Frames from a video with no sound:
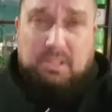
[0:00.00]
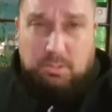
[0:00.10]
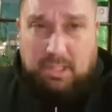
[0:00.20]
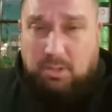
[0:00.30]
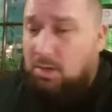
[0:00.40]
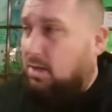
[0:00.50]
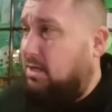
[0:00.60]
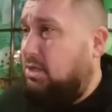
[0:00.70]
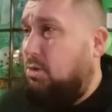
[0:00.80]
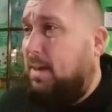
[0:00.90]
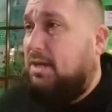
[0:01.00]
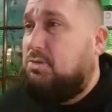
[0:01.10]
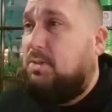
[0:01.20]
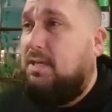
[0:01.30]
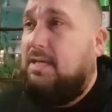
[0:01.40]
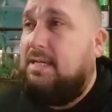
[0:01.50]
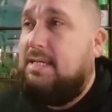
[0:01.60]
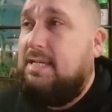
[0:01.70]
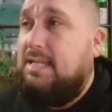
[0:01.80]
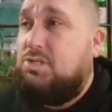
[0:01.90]
has also got new management
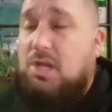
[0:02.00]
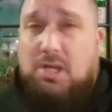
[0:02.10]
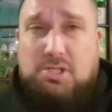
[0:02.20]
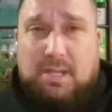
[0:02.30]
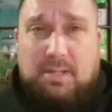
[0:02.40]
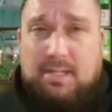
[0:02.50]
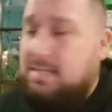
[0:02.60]
in charge now.